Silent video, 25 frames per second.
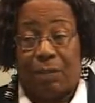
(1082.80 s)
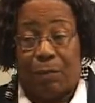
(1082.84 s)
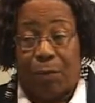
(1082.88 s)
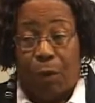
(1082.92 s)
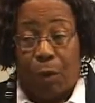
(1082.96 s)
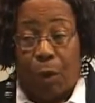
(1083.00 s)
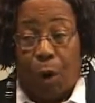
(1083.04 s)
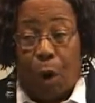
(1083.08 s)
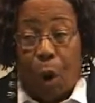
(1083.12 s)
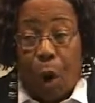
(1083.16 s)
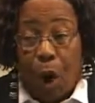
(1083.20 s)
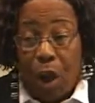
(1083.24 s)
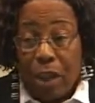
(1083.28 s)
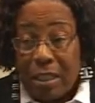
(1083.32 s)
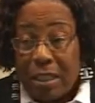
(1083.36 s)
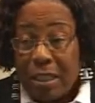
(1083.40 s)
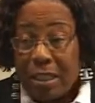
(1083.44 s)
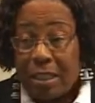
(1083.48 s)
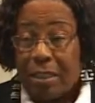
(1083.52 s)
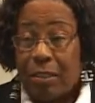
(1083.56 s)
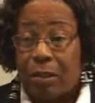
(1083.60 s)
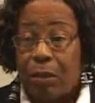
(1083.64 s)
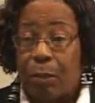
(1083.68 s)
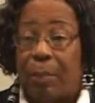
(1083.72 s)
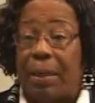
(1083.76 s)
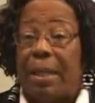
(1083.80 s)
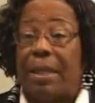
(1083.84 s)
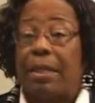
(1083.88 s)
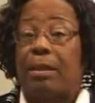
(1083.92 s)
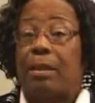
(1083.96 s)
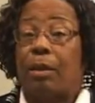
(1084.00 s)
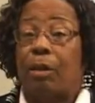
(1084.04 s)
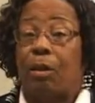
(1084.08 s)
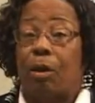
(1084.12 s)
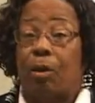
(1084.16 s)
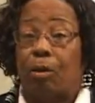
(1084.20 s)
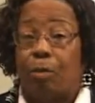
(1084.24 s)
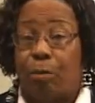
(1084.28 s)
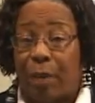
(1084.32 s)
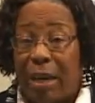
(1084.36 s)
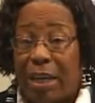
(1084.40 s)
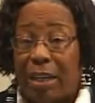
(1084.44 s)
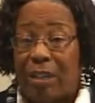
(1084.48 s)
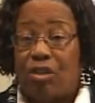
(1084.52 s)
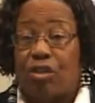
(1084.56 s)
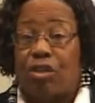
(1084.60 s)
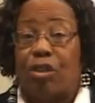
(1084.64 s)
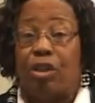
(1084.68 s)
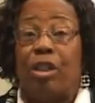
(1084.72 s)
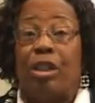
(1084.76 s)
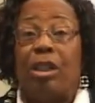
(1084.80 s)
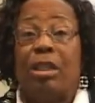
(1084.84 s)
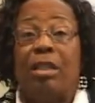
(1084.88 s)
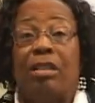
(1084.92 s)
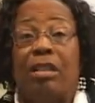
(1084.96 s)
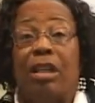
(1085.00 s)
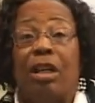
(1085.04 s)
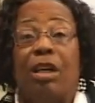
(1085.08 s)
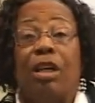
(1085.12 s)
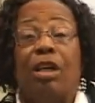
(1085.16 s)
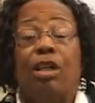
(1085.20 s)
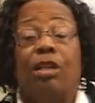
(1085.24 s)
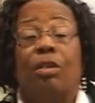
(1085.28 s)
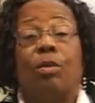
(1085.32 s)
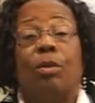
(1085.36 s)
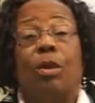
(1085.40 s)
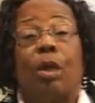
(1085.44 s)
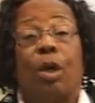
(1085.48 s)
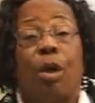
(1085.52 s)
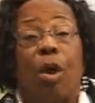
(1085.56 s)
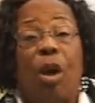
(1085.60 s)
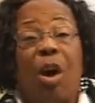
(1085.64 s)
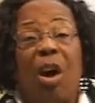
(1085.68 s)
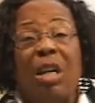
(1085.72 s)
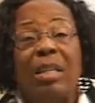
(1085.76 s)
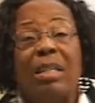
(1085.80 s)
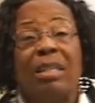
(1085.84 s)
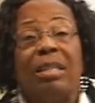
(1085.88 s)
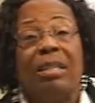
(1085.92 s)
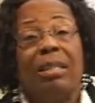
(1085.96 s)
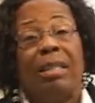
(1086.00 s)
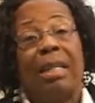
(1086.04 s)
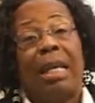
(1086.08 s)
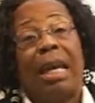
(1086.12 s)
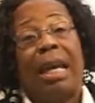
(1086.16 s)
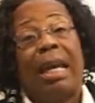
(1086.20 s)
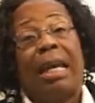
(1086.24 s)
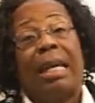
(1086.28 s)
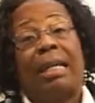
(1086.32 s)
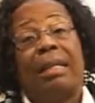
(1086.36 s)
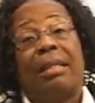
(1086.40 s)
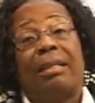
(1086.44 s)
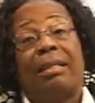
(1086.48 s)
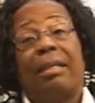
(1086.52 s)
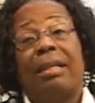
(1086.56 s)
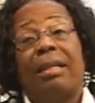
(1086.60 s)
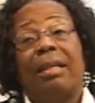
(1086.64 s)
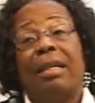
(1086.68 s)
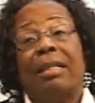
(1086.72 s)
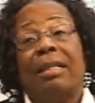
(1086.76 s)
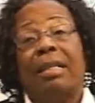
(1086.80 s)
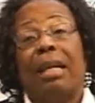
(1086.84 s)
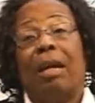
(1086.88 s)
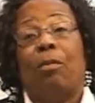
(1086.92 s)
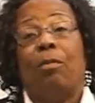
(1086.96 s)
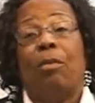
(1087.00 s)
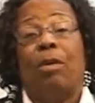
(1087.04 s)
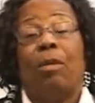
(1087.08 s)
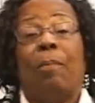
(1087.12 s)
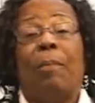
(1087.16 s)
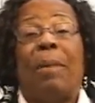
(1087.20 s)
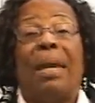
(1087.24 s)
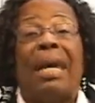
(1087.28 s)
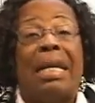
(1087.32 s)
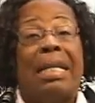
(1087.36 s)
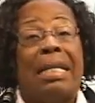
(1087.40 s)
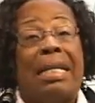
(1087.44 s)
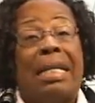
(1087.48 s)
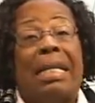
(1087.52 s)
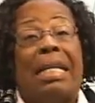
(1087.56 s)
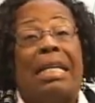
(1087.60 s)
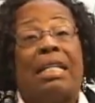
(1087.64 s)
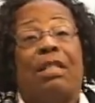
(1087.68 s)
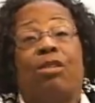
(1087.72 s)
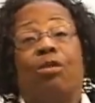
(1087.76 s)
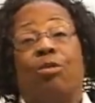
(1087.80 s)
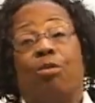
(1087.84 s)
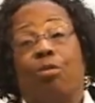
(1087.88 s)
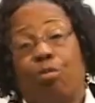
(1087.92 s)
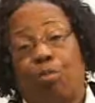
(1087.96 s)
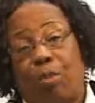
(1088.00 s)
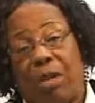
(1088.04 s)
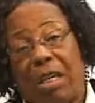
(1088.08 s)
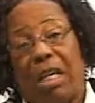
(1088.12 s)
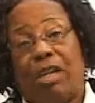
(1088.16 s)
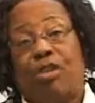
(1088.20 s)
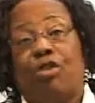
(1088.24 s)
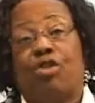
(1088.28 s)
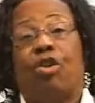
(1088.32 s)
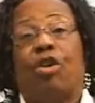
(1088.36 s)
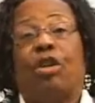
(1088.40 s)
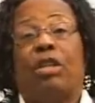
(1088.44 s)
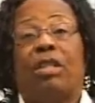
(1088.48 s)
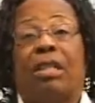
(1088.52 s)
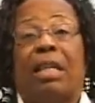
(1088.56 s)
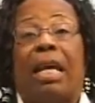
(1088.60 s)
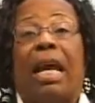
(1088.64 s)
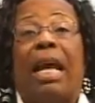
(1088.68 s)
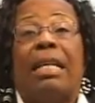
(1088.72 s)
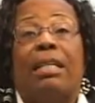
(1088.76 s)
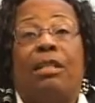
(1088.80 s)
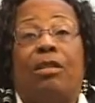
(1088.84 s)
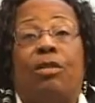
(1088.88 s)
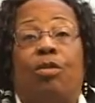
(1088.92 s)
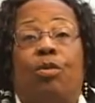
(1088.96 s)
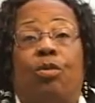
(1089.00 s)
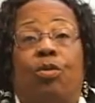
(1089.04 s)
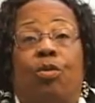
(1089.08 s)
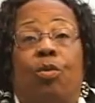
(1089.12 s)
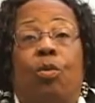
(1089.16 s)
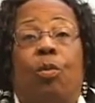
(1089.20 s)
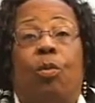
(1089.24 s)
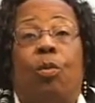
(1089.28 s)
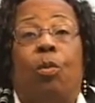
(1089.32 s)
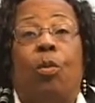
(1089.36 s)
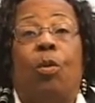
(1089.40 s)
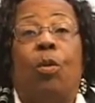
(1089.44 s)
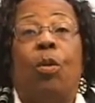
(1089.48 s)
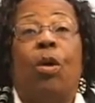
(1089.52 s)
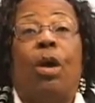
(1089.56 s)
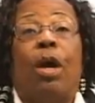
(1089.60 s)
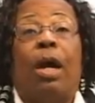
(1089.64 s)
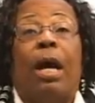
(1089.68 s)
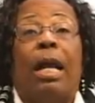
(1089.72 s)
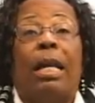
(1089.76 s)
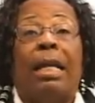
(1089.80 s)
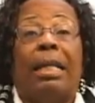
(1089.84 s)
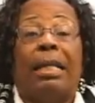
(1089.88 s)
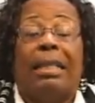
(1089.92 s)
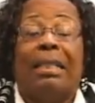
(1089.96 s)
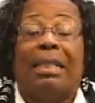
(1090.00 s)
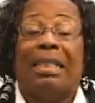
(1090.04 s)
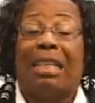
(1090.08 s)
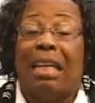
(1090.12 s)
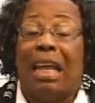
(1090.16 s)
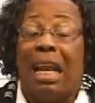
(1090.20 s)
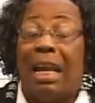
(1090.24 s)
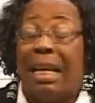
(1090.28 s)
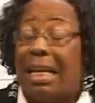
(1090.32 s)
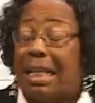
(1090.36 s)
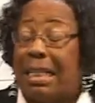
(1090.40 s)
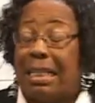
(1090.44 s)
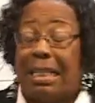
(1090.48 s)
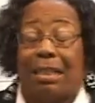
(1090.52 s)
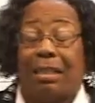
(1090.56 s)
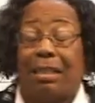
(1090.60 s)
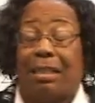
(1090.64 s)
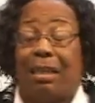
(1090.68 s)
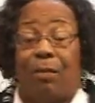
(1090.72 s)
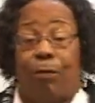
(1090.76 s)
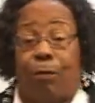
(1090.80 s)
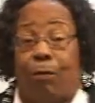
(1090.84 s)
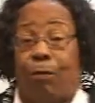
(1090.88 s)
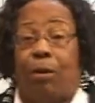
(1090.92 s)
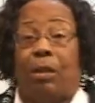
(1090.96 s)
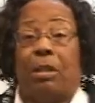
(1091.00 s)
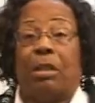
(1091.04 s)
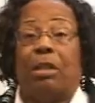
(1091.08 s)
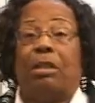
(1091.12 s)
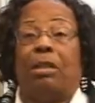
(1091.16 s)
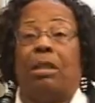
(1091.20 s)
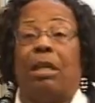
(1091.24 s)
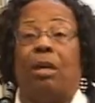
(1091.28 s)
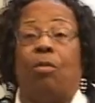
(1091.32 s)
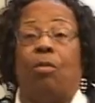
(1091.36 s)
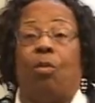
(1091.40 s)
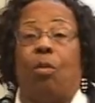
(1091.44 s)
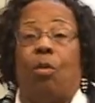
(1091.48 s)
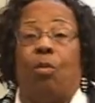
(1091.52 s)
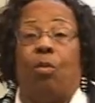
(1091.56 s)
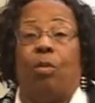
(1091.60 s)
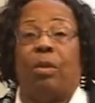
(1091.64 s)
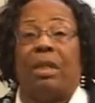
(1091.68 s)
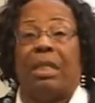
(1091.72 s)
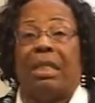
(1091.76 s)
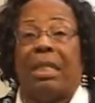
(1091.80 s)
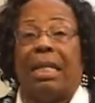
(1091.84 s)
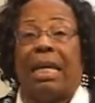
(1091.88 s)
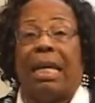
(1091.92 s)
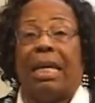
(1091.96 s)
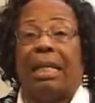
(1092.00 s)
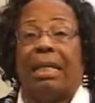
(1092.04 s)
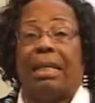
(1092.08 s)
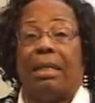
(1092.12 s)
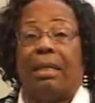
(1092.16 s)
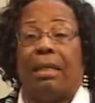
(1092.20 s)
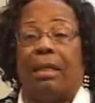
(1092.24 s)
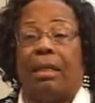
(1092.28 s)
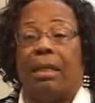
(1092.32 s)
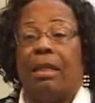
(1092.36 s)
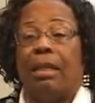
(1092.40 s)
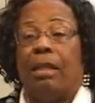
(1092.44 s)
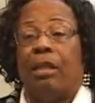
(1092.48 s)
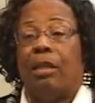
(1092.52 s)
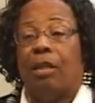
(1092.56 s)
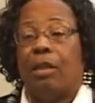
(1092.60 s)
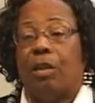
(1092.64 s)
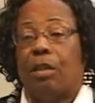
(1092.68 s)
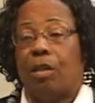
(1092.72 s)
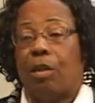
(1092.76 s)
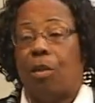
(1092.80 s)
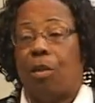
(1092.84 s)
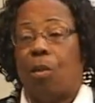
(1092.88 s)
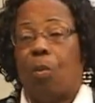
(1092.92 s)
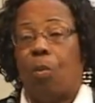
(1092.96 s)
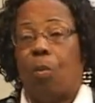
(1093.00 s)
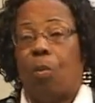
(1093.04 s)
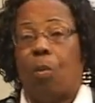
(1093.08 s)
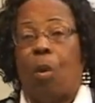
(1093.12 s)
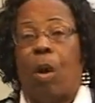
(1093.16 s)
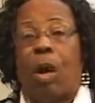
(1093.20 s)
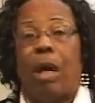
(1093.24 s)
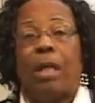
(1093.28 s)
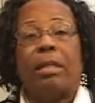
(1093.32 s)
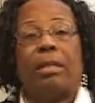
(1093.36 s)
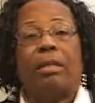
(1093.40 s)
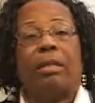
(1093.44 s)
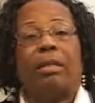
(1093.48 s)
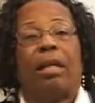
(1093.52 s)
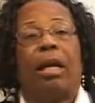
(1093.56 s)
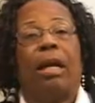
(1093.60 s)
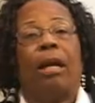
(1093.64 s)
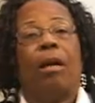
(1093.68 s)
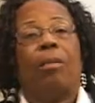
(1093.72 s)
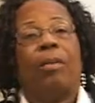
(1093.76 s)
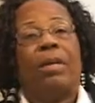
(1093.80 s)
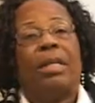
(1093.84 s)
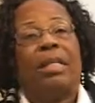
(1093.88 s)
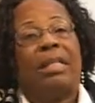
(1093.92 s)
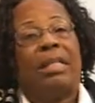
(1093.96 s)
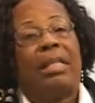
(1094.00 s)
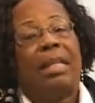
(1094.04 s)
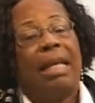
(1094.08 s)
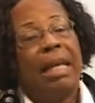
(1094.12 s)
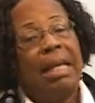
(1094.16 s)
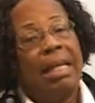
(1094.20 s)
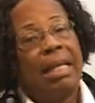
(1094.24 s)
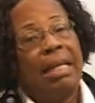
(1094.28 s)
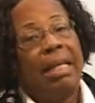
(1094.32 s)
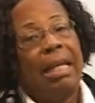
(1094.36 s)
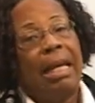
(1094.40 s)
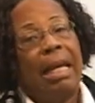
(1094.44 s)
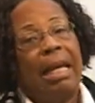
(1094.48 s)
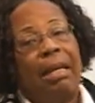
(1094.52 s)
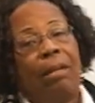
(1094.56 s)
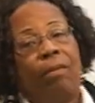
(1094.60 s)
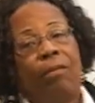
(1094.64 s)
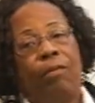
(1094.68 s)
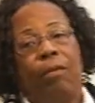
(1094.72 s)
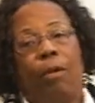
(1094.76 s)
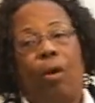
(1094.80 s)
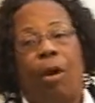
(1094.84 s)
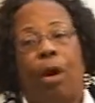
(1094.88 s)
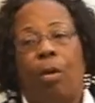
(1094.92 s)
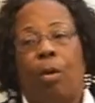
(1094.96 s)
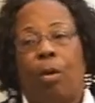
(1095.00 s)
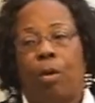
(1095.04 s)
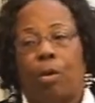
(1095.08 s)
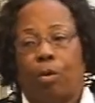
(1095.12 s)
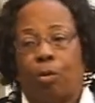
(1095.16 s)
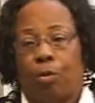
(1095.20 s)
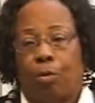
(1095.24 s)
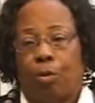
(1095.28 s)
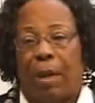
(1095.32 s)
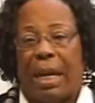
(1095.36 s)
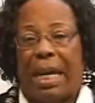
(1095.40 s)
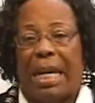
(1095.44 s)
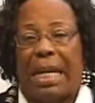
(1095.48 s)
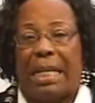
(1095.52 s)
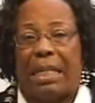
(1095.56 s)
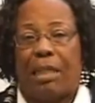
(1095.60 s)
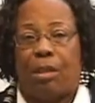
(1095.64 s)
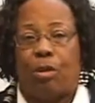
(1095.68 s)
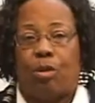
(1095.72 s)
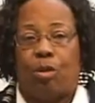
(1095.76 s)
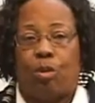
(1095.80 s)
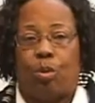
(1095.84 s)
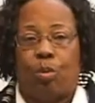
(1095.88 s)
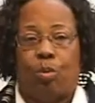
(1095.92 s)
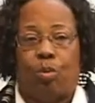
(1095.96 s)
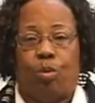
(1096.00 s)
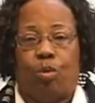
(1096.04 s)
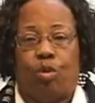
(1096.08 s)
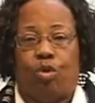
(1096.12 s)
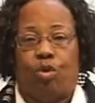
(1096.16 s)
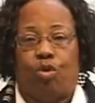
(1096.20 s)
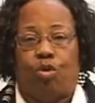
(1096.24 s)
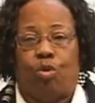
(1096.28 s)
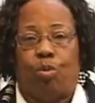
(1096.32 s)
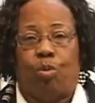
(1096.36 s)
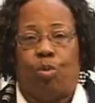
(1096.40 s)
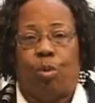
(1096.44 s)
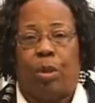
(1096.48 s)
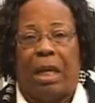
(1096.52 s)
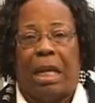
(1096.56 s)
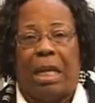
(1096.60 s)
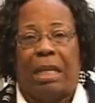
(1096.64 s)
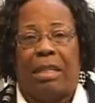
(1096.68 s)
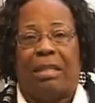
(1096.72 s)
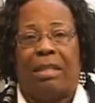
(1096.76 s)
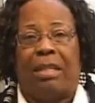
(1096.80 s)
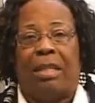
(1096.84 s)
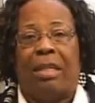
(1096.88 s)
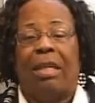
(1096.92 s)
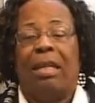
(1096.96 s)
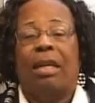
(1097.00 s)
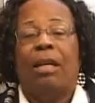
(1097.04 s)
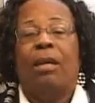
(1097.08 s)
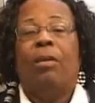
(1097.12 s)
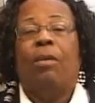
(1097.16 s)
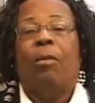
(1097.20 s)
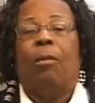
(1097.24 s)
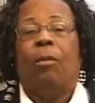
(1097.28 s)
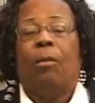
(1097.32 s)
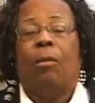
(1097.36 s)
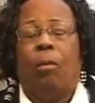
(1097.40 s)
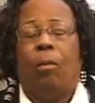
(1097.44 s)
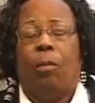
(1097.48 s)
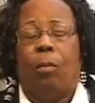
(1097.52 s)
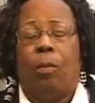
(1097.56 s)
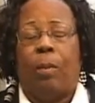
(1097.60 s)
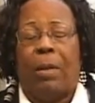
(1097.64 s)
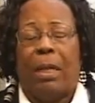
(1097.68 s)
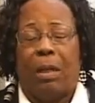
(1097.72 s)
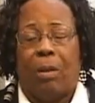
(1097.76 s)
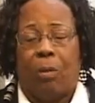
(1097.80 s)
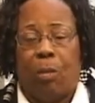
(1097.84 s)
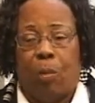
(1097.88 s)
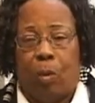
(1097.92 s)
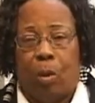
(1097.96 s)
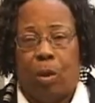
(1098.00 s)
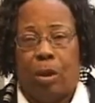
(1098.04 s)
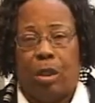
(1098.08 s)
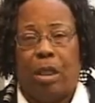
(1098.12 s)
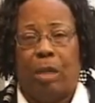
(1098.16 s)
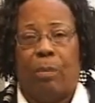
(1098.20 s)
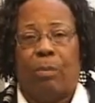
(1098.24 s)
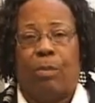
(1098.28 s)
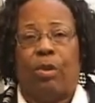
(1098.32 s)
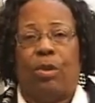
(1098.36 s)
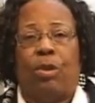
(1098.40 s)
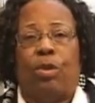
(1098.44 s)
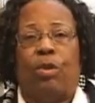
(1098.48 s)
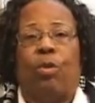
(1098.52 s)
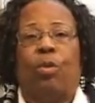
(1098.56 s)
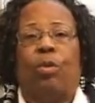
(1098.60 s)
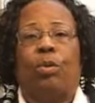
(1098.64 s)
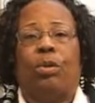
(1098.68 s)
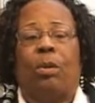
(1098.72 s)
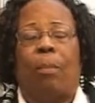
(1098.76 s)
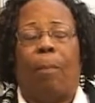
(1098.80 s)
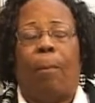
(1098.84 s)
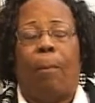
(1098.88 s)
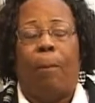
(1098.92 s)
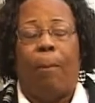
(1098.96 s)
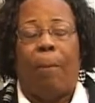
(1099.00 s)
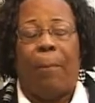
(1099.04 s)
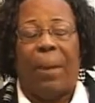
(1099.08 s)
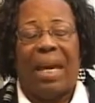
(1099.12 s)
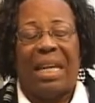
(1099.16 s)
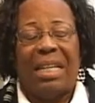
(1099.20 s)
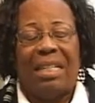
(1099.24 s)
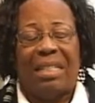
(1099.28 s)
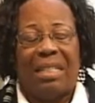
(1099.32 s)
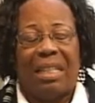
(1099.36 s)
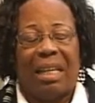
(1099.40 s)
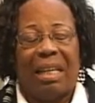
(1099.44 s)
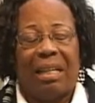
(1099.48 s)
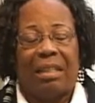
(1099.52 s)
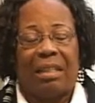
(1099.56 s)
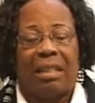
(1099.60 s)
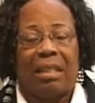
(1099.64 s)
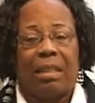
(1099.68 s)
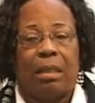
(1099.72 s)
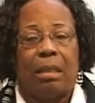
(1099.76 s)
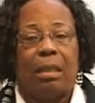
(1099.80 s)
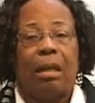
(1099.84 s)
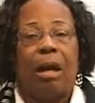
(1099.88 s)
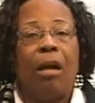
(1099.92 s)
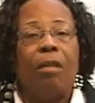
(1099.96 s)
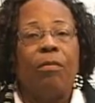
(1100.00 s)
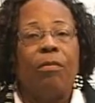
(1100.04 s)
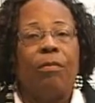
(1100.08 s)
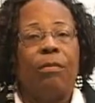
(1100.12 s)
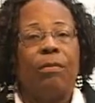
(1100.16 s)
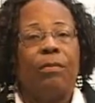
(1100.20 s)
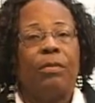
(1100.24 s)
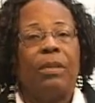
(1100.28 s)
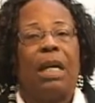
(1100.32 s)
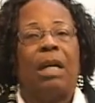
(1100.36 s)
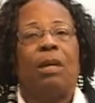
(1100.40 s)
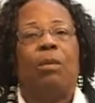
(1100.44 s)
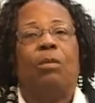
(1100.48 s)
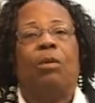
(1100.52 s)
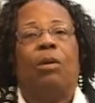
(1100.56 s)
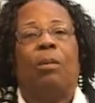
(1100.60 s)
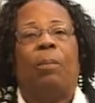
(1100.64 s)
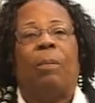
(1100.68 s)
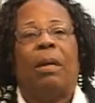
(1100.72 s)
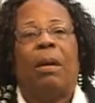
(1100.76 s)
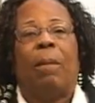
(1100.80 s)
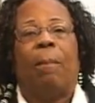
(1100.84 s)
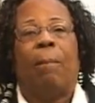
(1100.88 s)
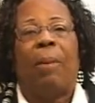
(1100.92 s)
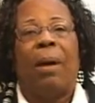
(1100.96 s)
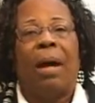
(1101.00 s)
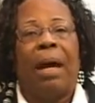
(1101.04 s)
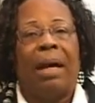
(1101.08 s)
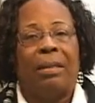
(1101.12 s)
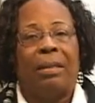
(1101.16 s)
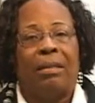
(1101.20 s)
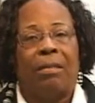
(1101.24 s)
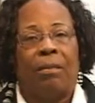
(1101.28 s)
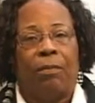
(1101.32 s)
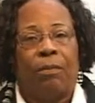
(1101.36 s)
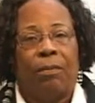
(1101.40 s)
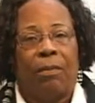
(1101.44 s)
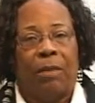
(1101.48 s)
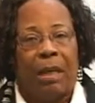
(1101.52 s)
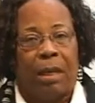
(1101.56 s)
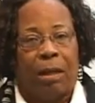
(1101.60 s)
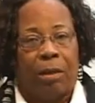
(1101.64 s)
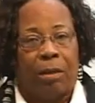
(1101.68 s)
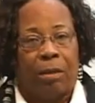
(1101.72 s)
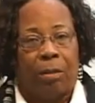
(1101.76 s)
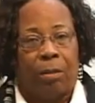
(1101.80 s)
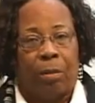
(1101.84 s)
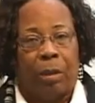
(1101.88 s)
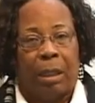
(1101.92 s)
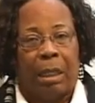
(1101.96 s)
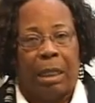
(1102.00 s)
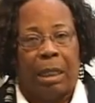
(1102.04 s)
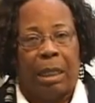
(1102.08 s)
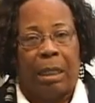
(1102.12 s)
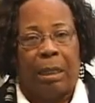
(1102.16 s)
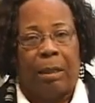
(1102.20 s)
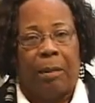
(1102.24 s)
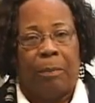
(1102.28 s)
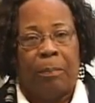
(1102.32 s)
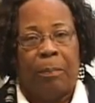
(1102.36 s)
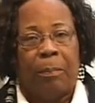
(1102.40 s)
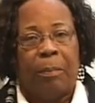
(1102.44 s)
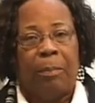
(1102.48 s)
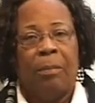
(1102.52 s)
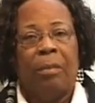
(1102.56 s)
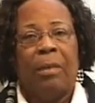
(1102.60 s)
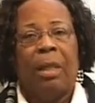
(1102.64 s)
for us to make the corrections to the content that we may need to readjust and to do a little different than what we did. So what are we saying then? For our grade 2 students, we want them to know the basic stuff that will be a part of their curriculum.